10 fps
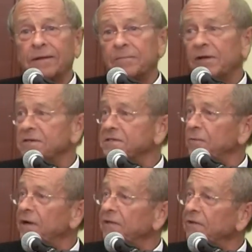because the
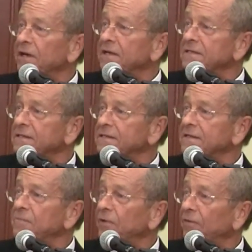wedding ring is the
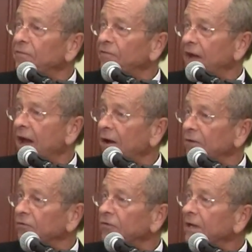symbol of the
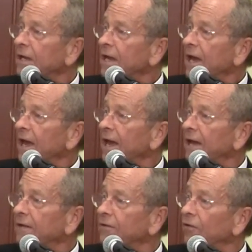vows,
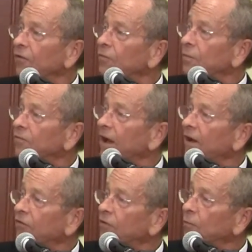and those were
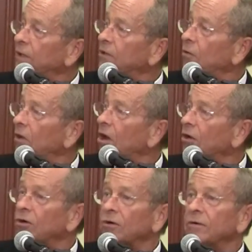vows that we no
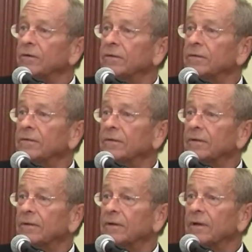longer
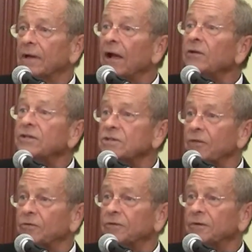held each
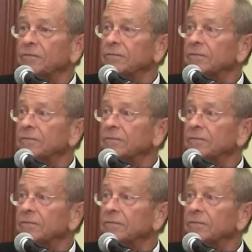other to,